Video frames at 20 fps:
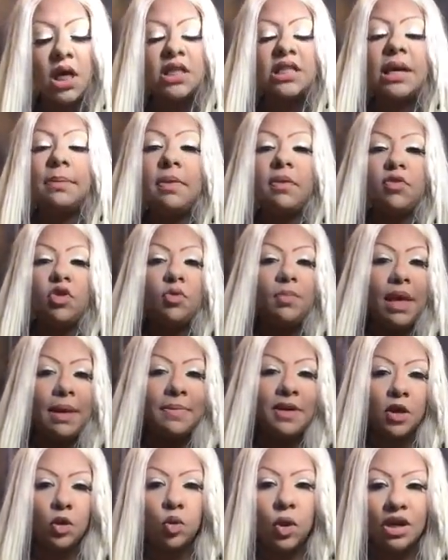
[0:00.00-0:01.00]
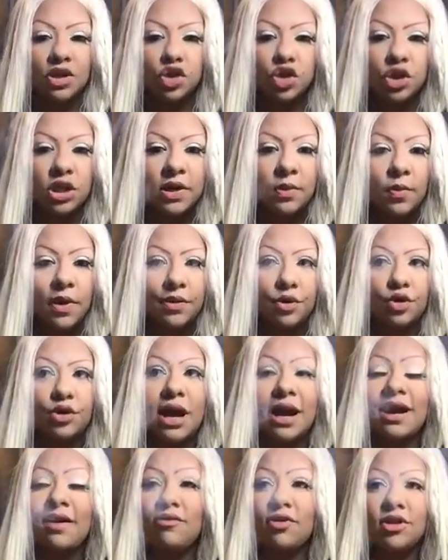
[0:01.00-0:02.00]
Some of you may be questioning whether or
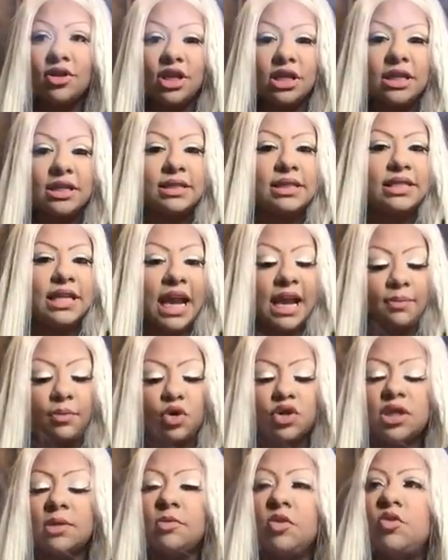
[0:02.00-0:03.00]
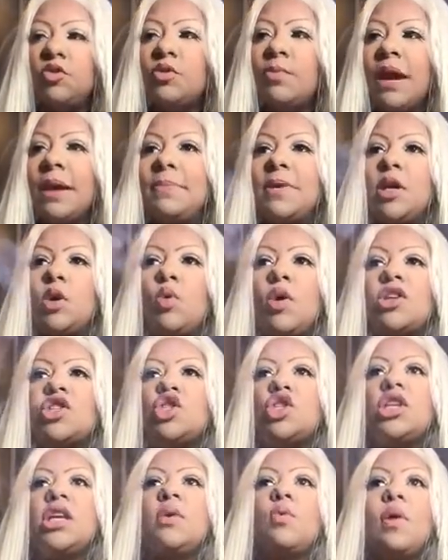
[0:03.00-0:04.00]
not everything is stable. Some of you might be
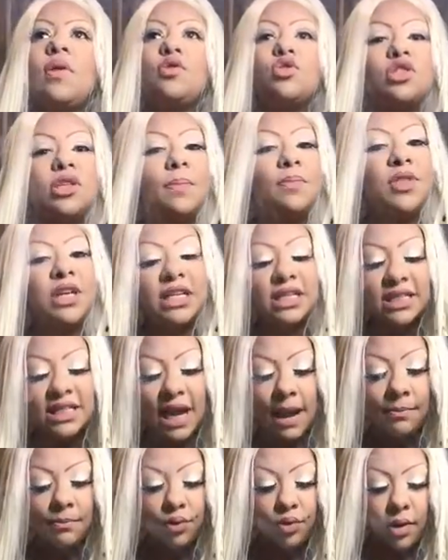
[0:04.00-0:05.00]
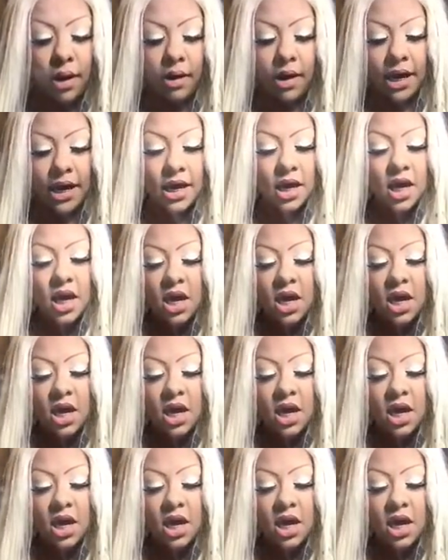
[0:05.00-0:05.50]
questioning whether something's temporary.